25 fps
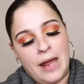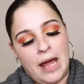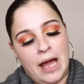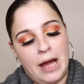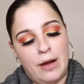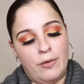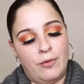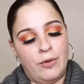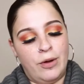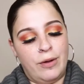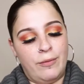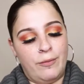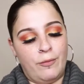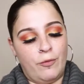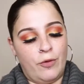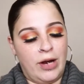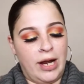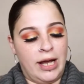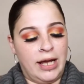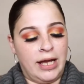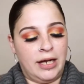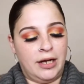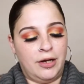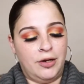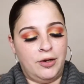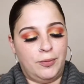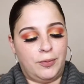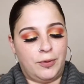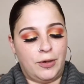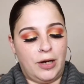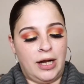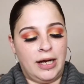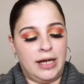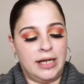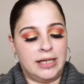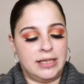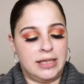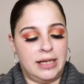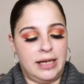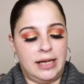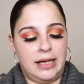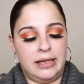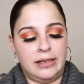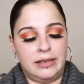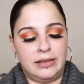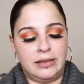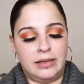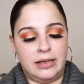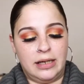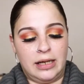When I get a new product
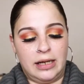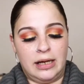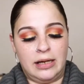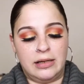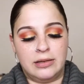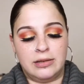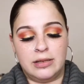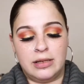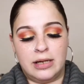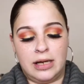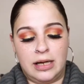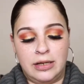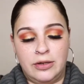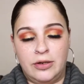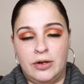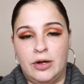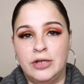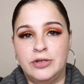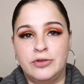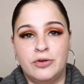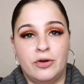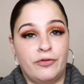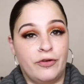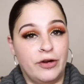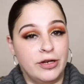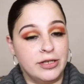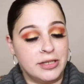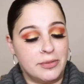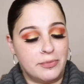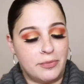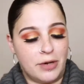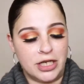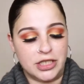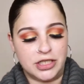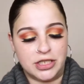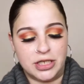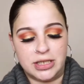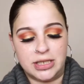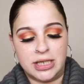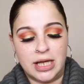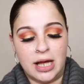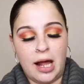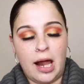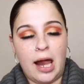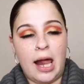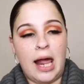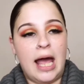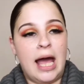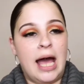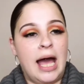and I do a first impressions,
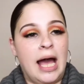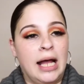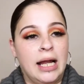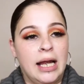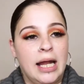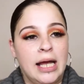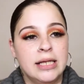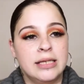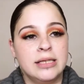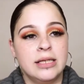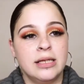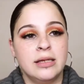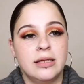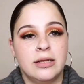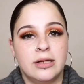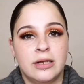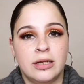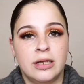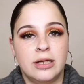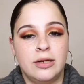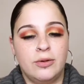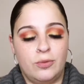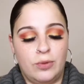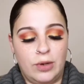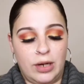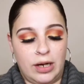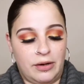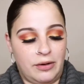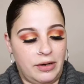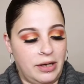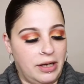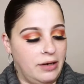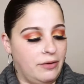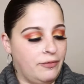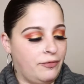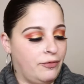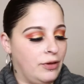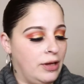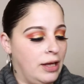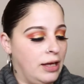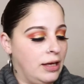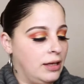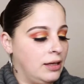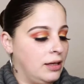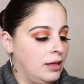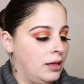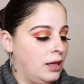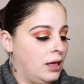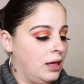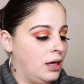I like to literally wear it for
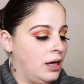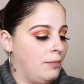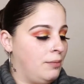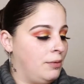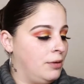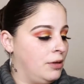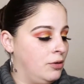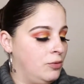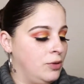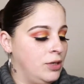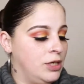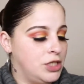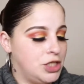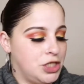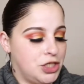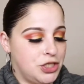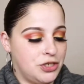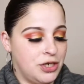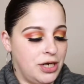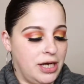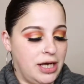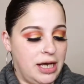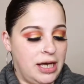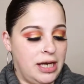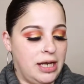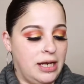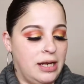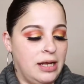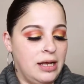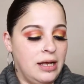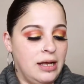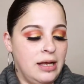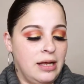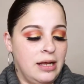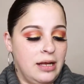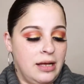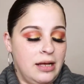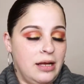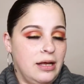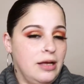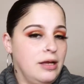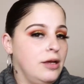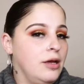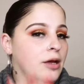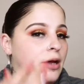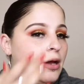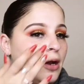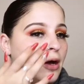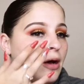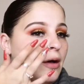like a couple of weeks straight,
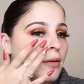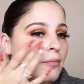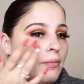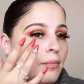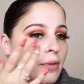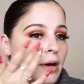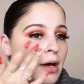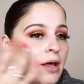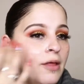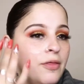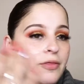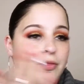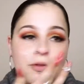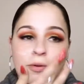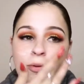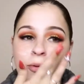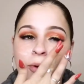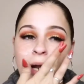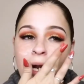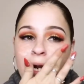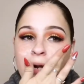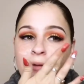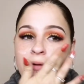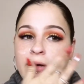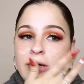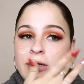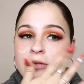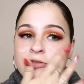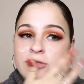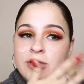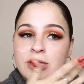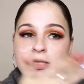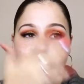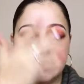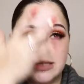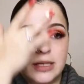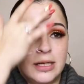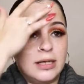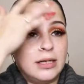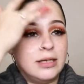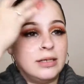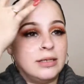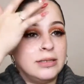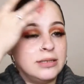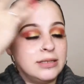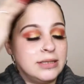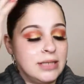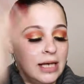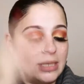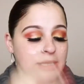month, whatever, just to
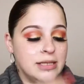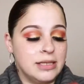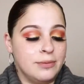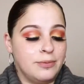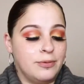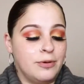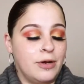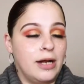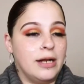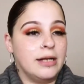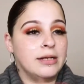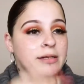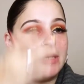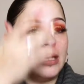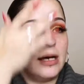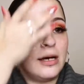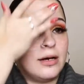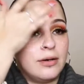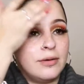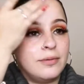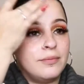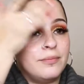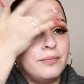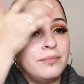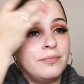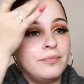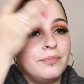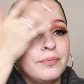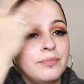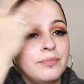test the product out,